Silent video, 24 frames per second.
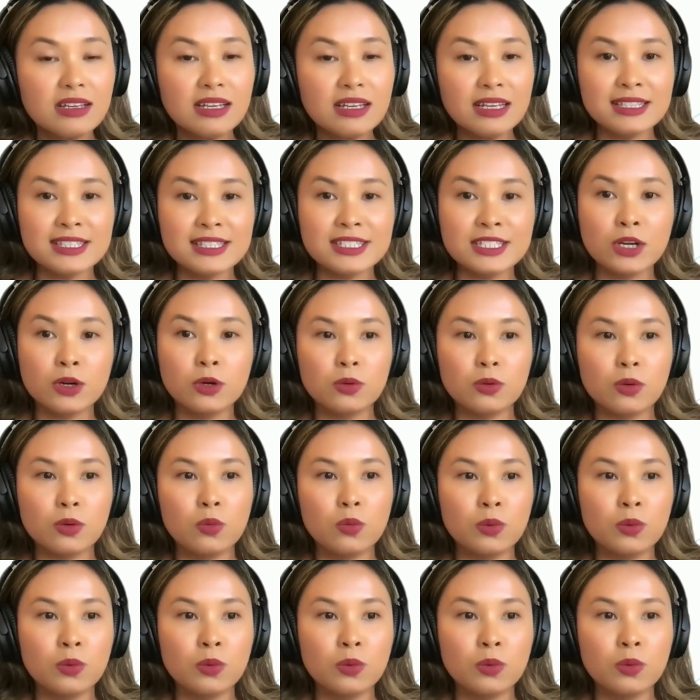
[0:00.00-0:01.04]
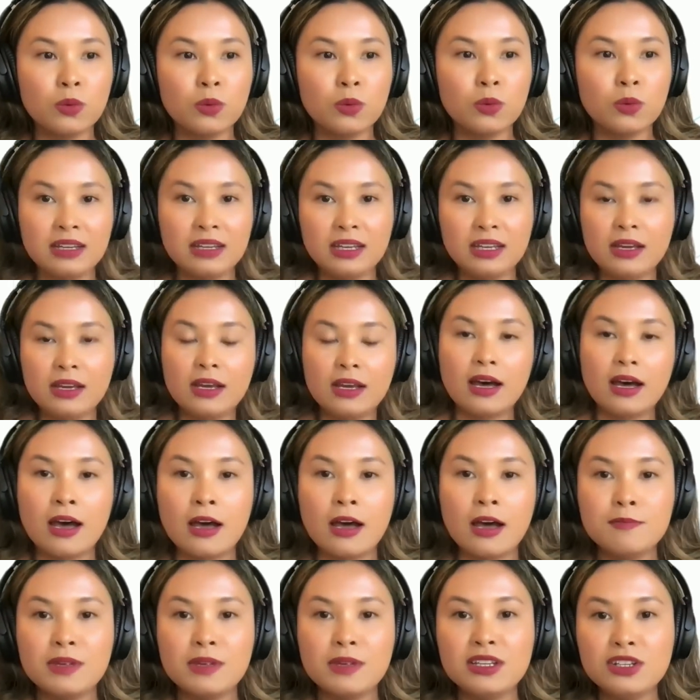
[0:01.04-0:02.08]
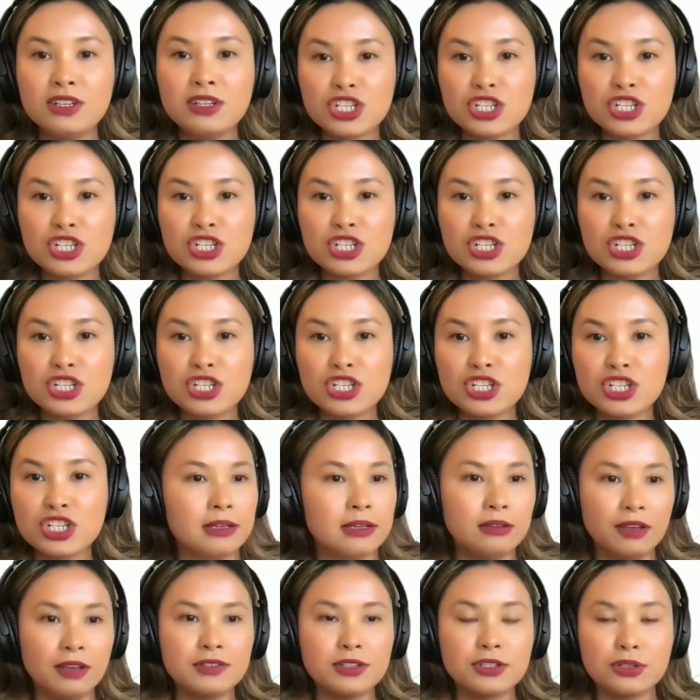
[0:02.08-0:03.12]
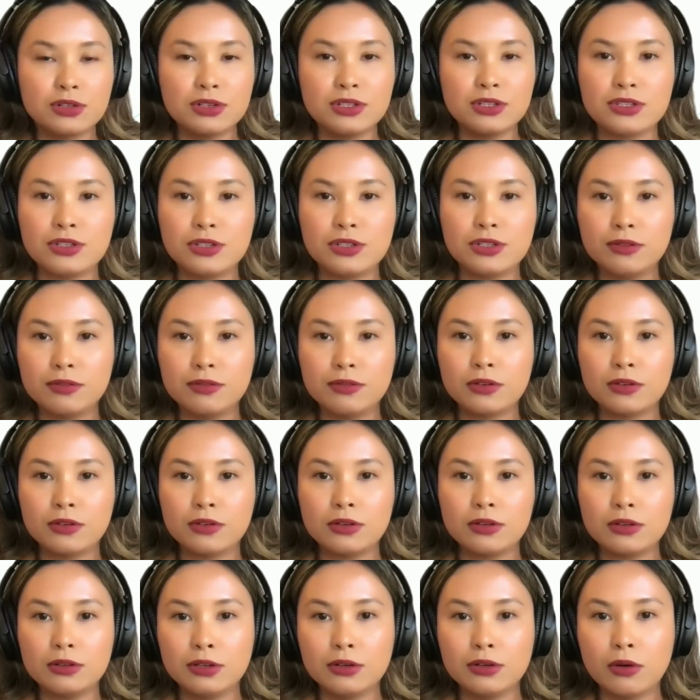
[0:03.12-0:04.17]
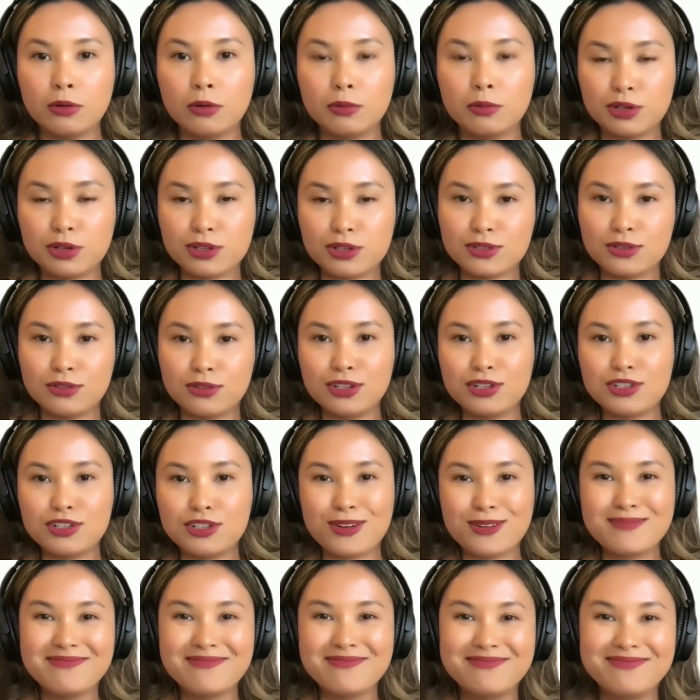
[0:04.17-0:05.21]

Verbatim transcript: And so with that, um, Nishant, I'd love to turn it to you for your own personal intro.